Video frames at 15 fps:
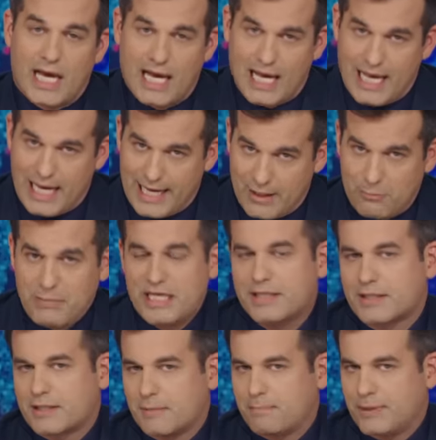I don't mean
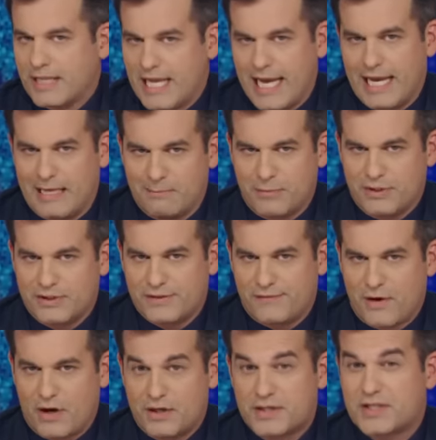to complain, but as
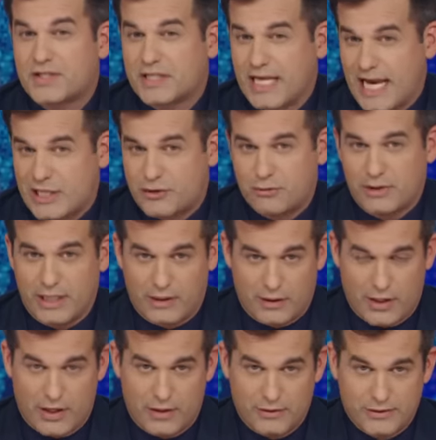far as scheduling
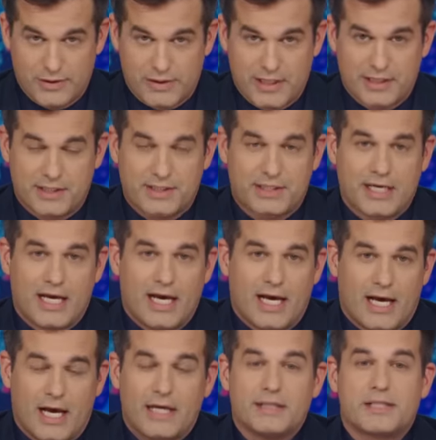goes, this
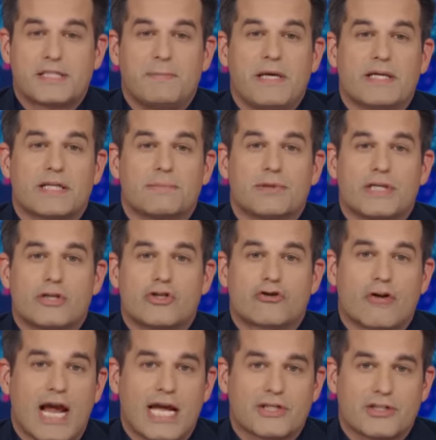unspeakably
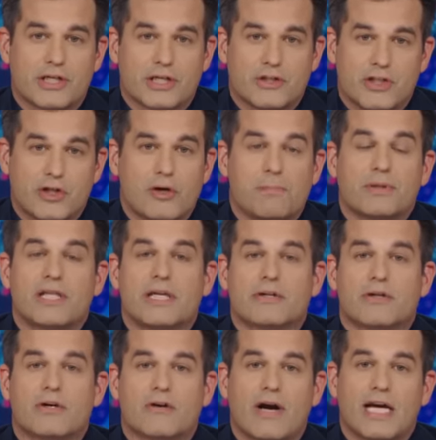tragic
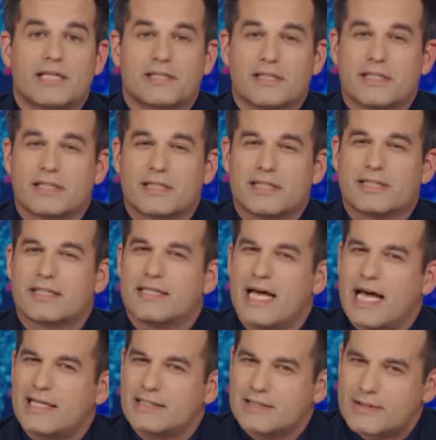geopolitical crisis is
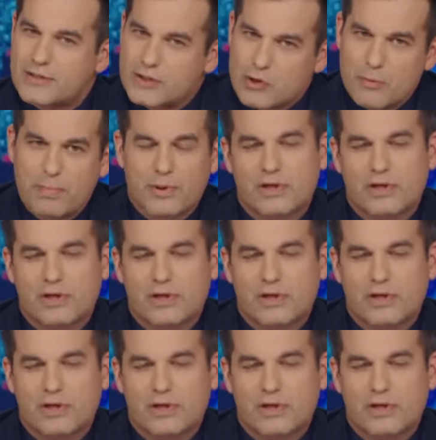not super